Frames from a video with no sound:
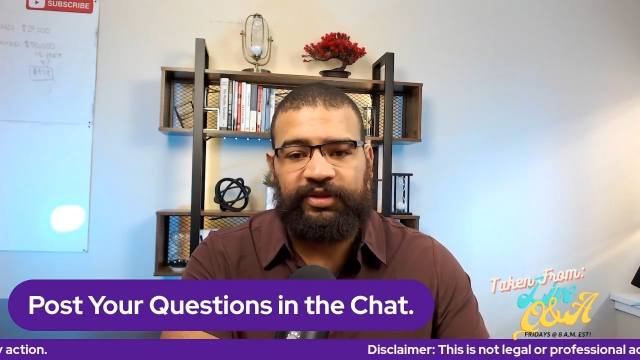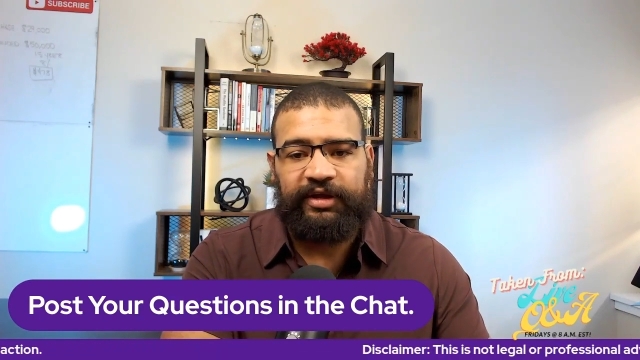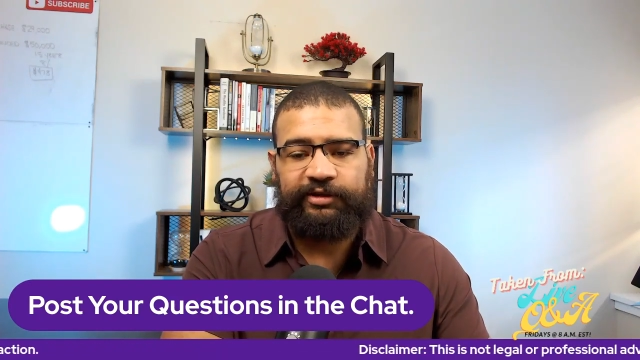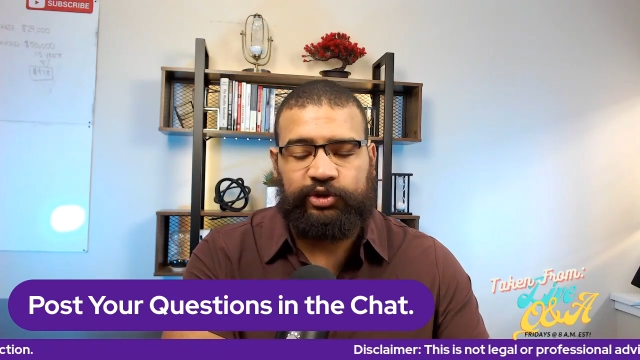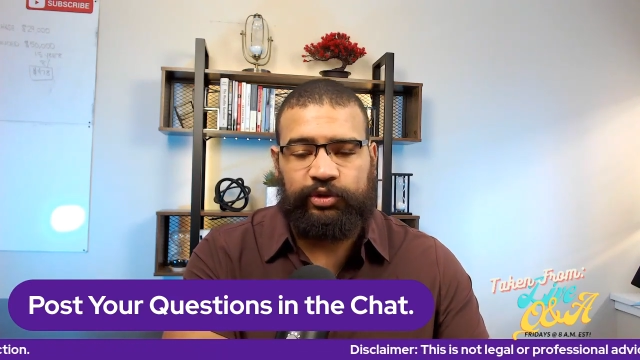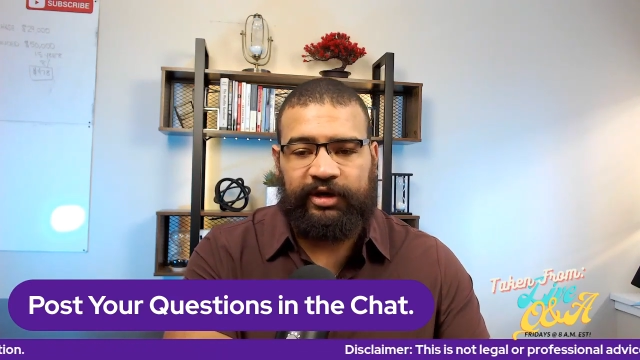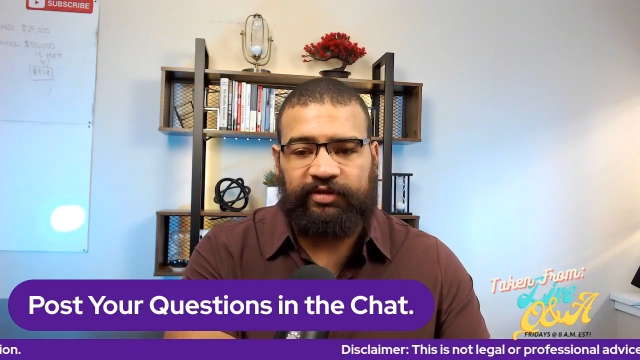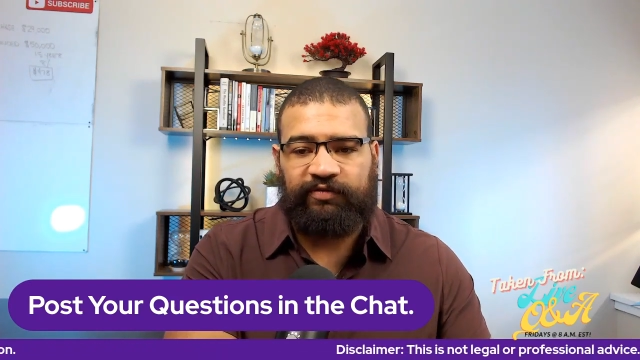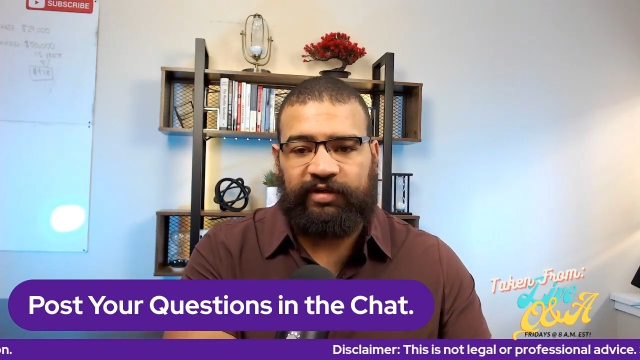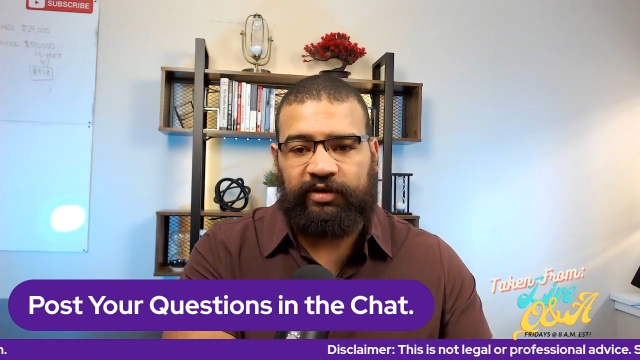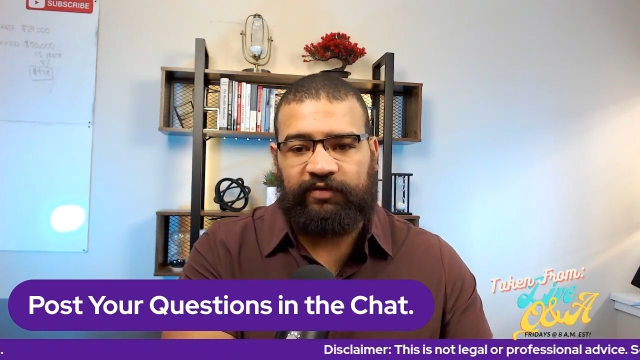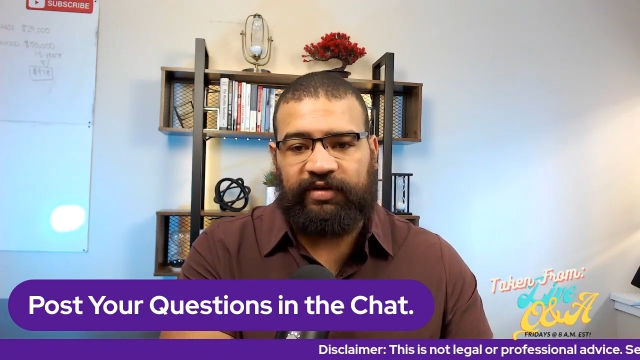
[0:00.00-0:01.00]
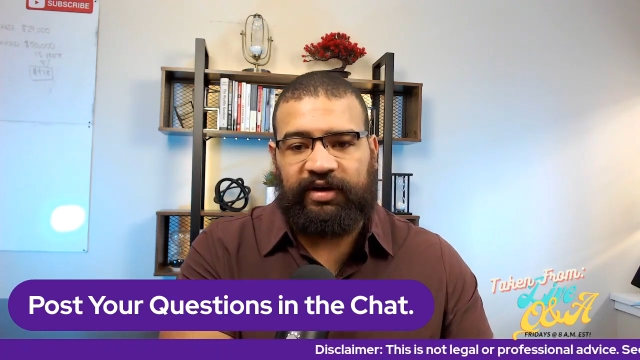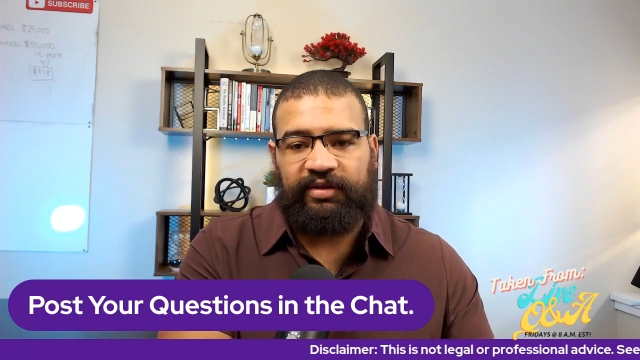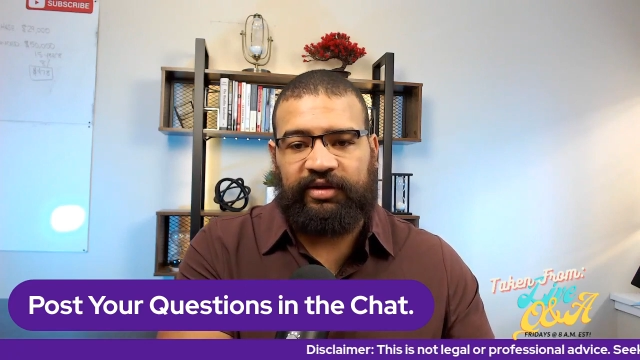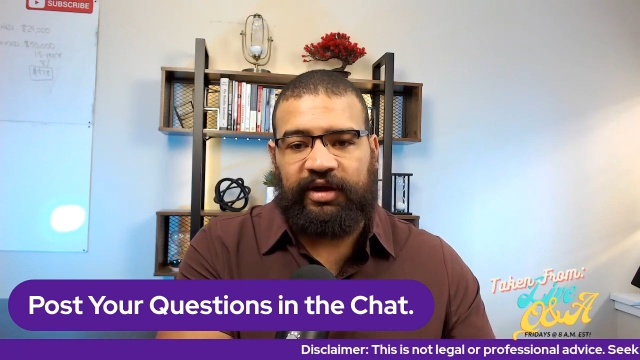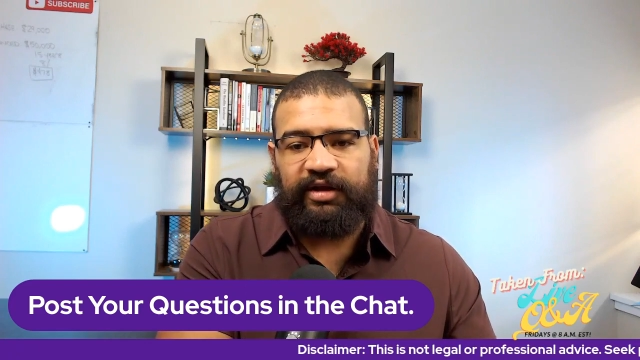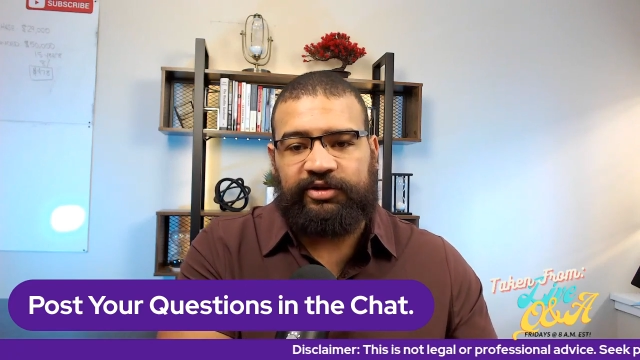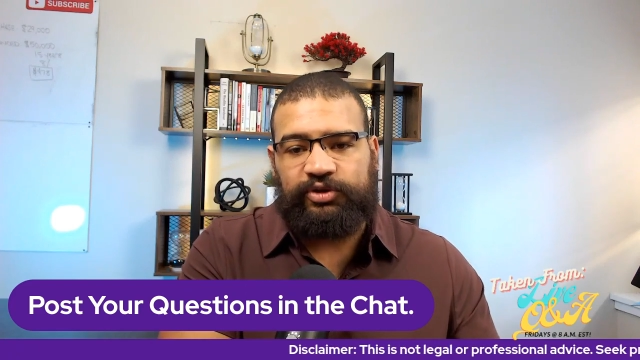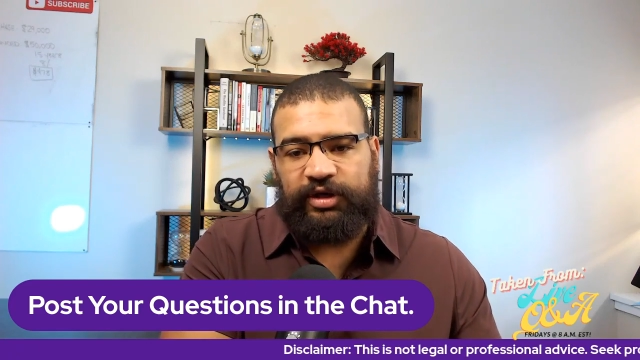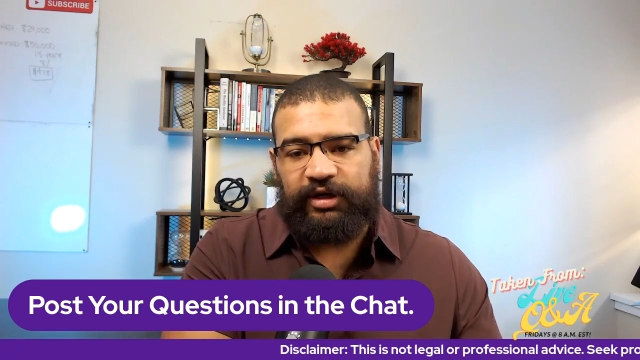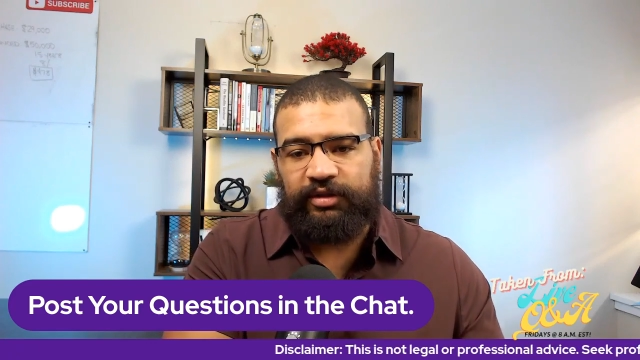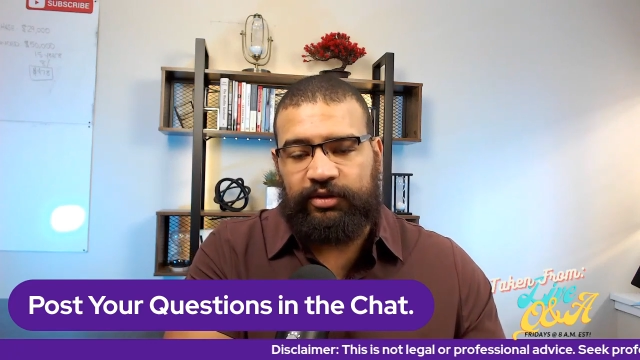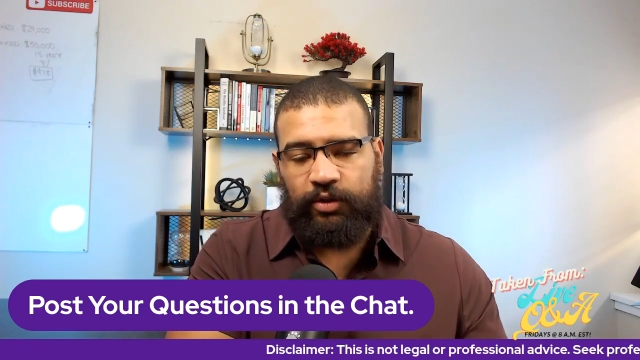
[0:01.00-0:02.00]
and try to verify the
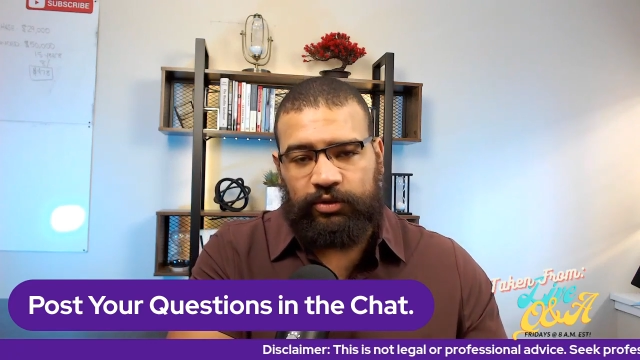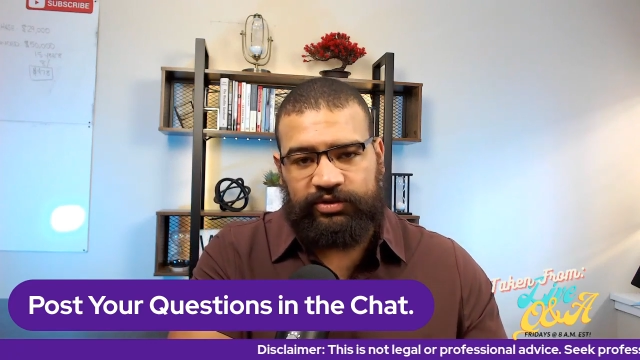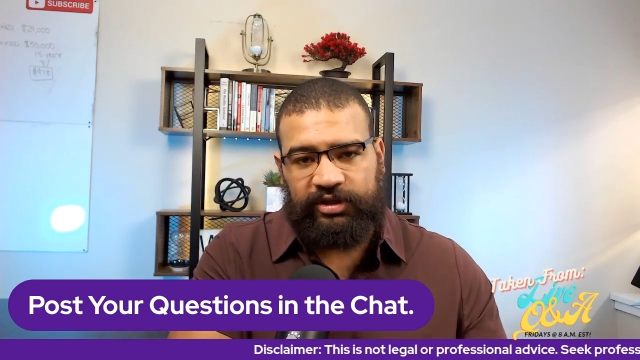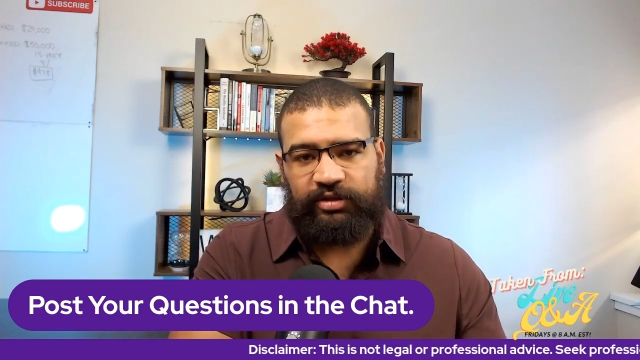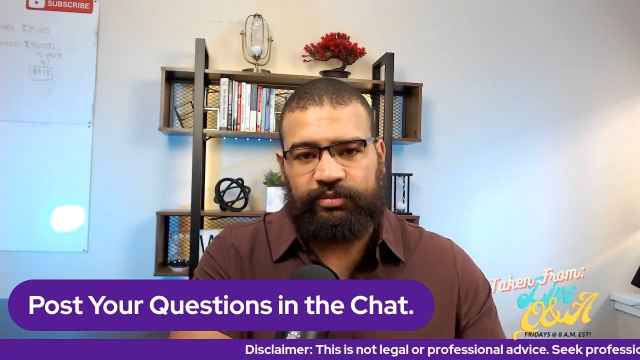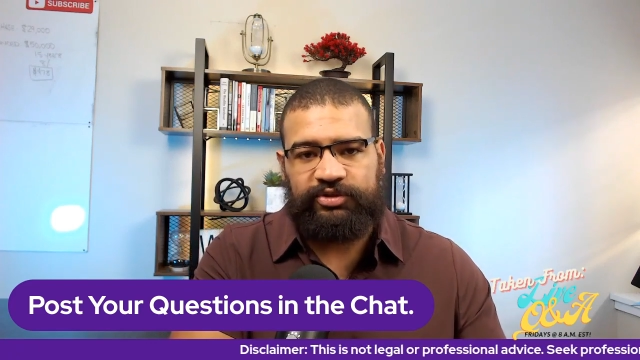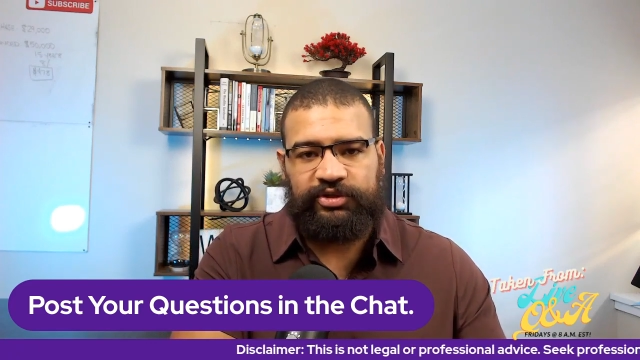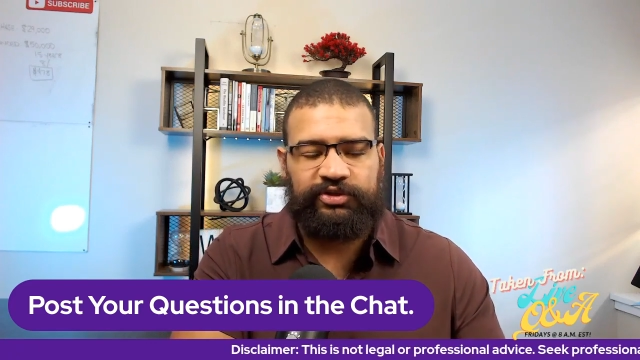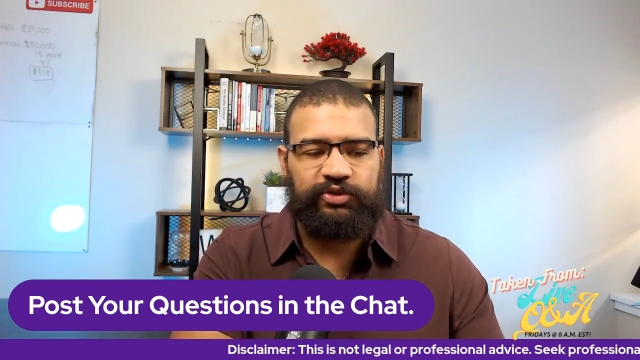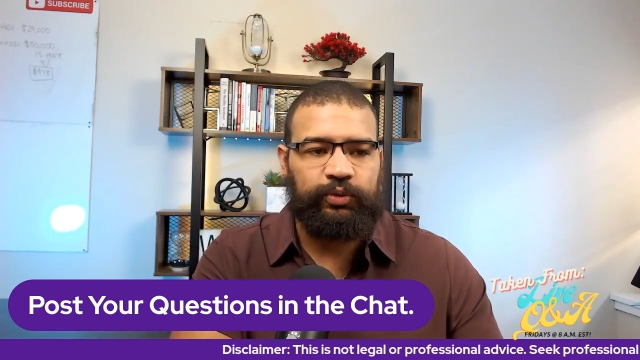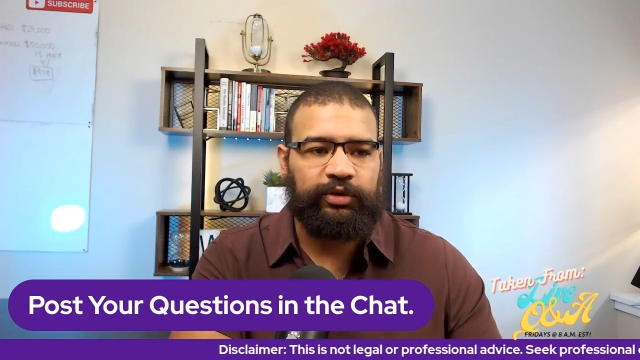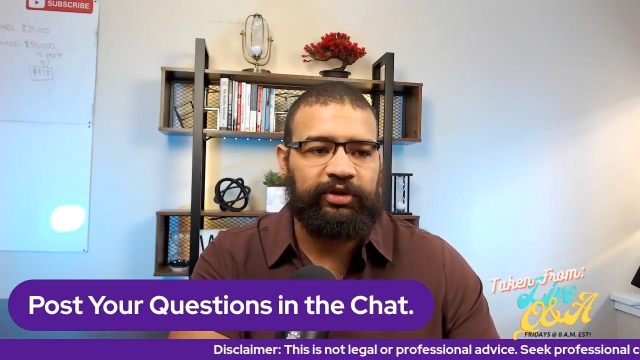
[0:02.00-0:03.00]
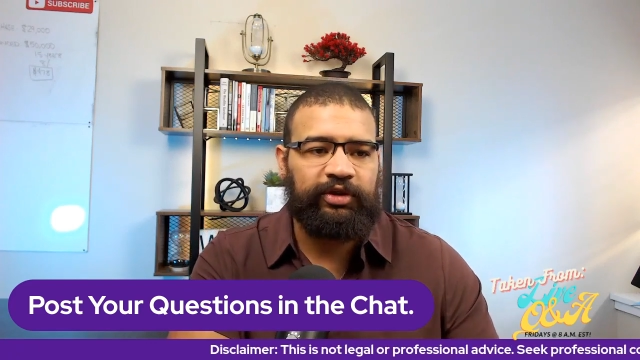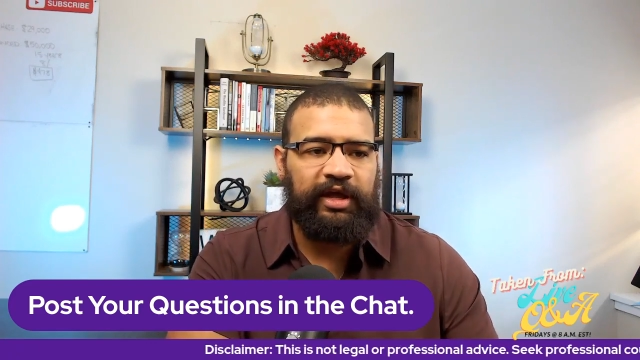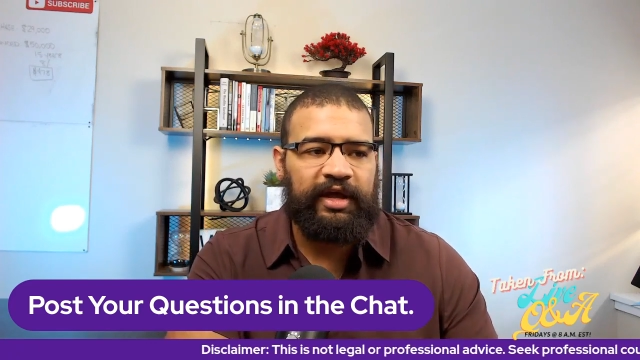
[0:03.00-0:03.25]
contract that the wholesaler presents you with.